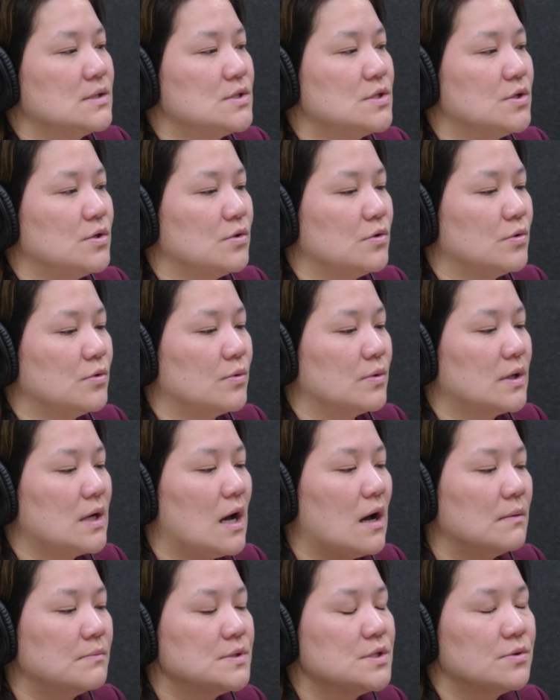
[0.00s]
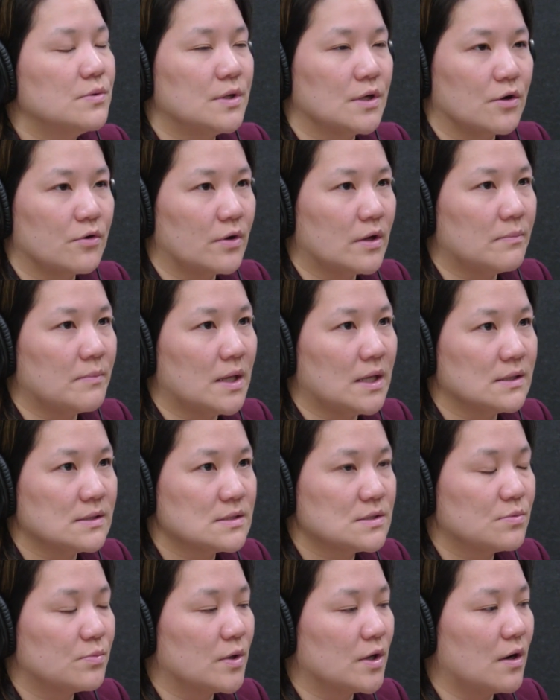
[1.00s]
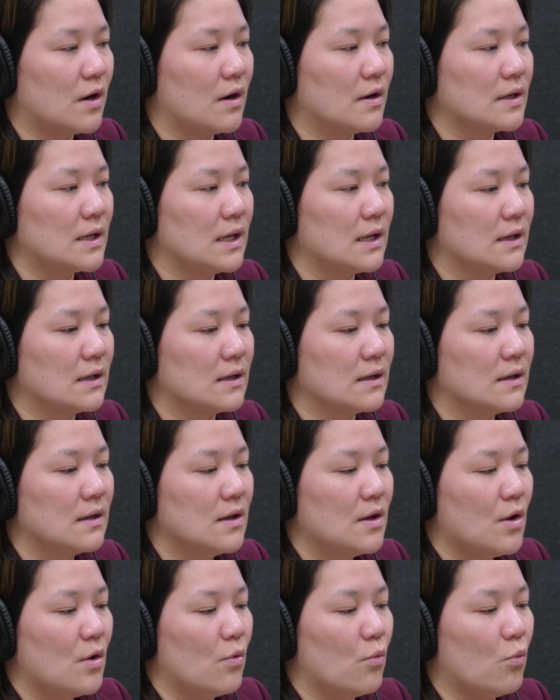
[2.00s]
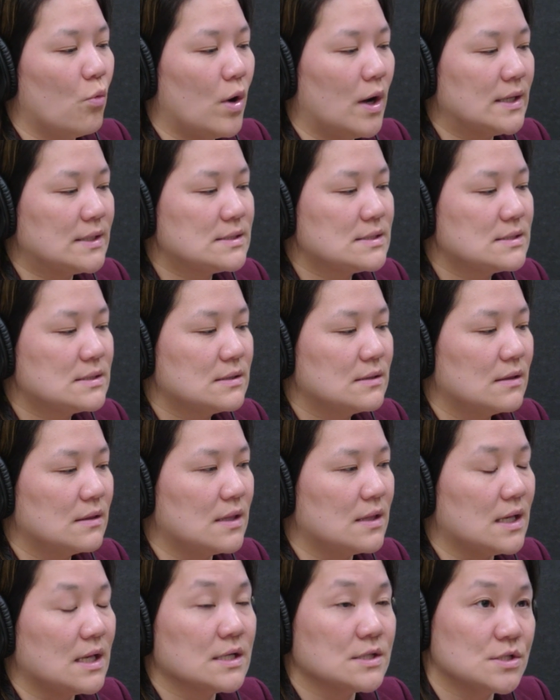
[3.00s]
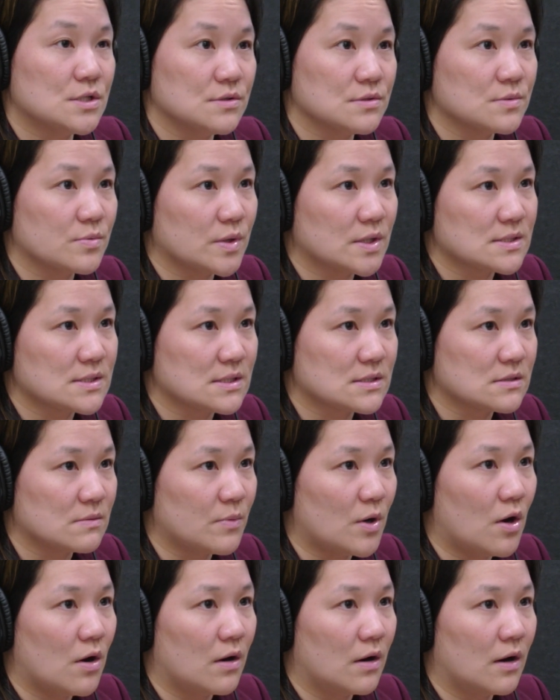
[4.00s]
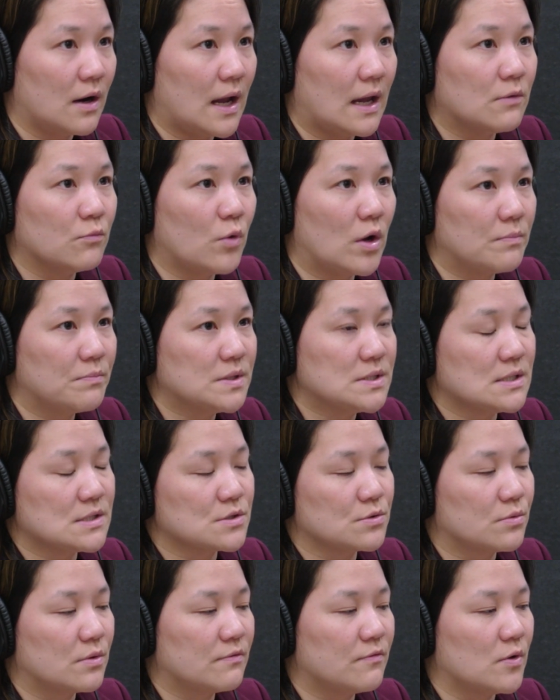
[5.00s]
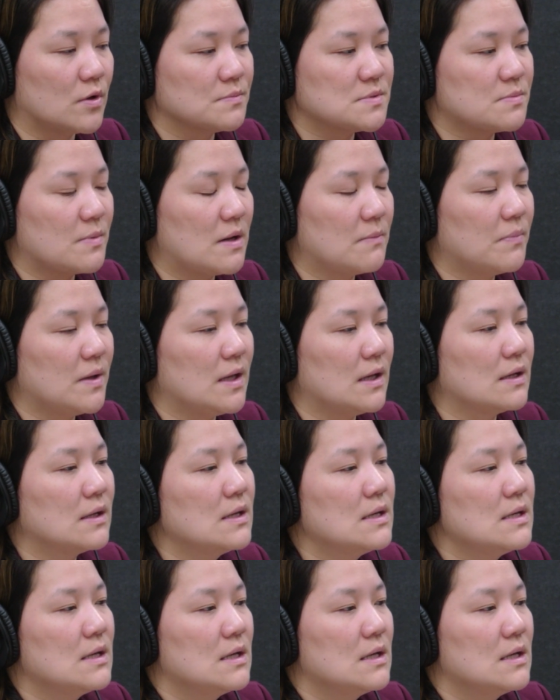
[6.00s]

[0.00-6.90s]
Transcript: to come to an agreement regarding what the issues with the system are and what potential reforms might be.